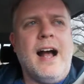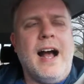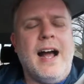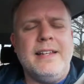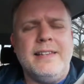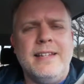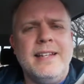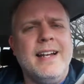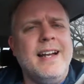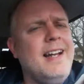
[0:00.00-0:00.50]

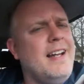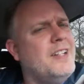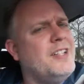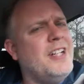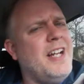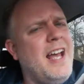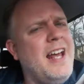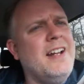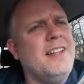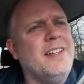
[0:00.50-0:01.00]
I think I
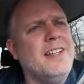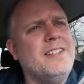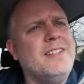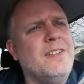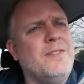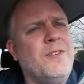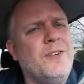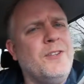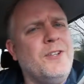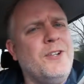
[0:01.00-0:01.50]
actually had it
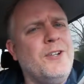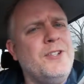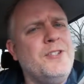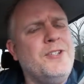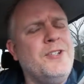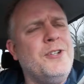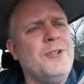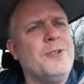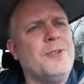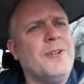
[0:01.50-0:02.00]
listed for
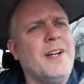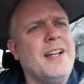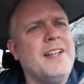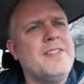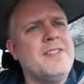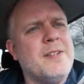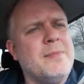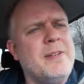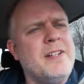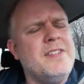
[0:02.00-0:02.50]
$32,
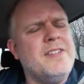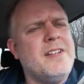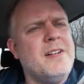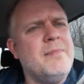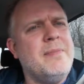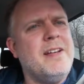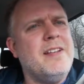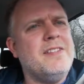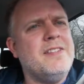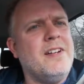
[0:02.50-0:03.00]
and somebody sent a
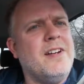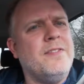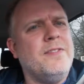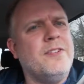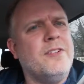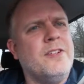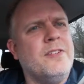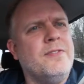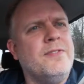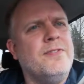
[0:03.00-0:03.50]
best
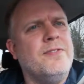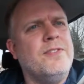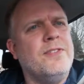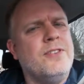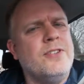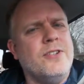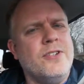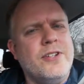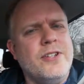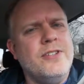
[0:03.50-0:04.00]
offer of
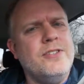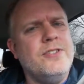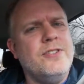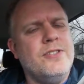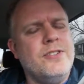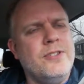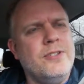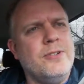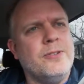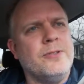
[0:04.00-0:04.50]

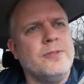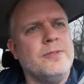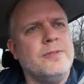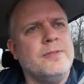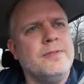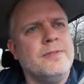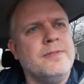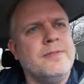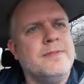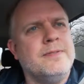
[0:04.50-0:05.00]

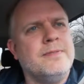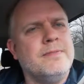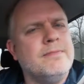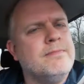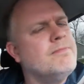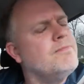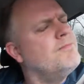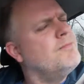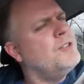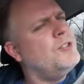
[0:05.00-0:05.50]

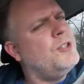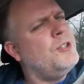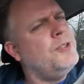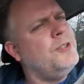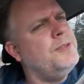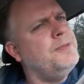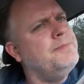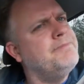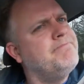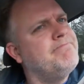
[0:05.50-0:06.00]
$32.
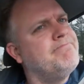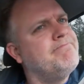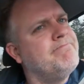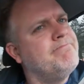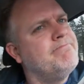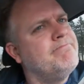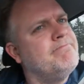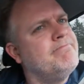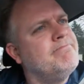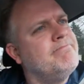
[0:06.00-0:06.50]
So
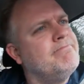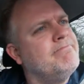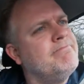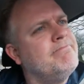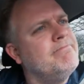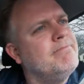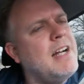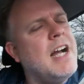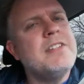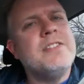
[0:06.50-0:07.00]

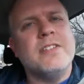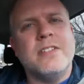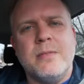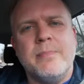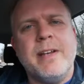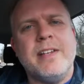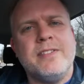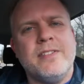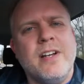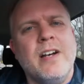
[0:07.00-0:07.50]
I took the
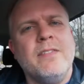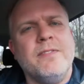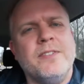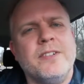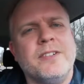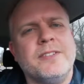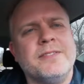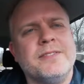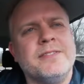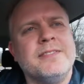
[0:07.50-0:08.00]
best
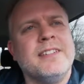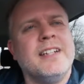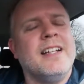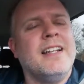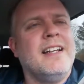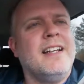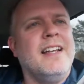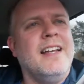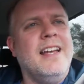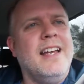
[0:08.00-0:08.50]
offer.
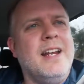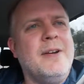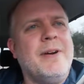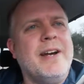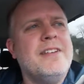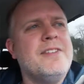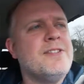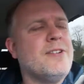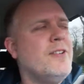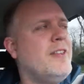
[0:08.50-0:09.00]

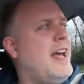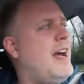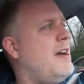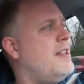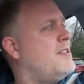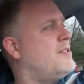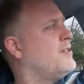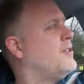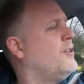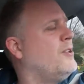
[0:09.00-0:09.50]
Anyway, so
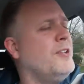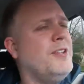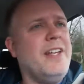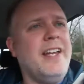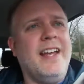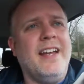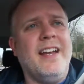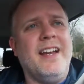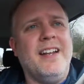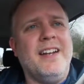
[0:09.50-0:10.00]
that
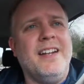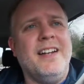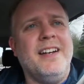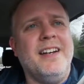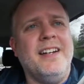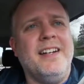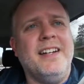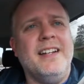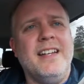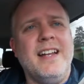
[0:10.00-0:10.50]
sold, and
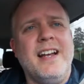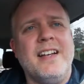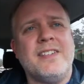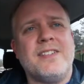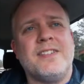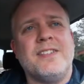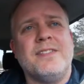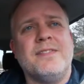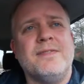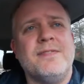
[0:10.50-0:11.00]

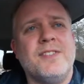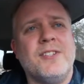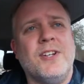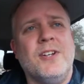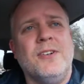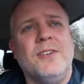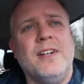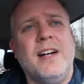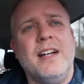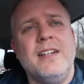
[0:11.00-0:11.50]
yes,
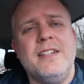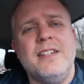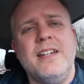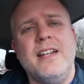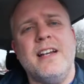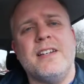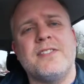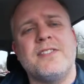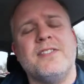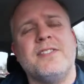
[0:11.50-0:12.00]
so on to the
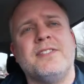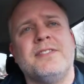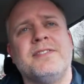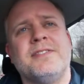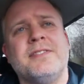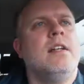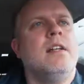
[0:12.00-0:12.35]
next.